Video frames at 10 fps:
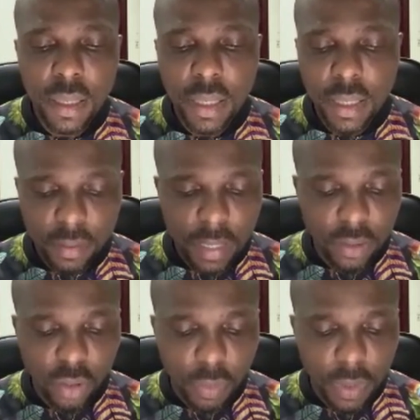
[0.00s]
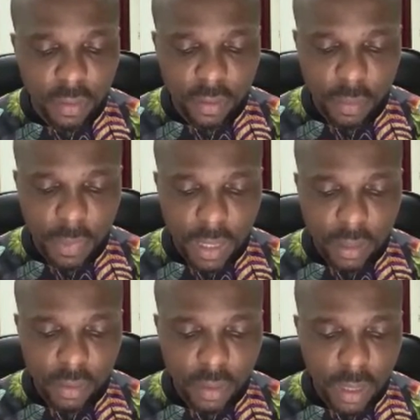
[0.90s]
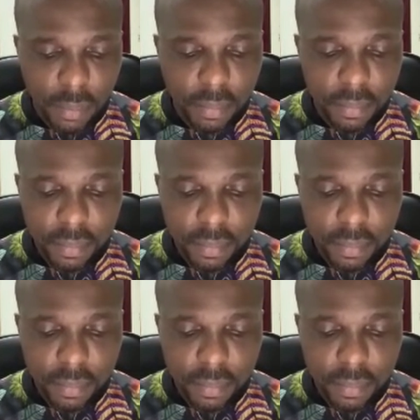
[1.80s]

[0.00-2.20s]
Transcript: he said something similar to them.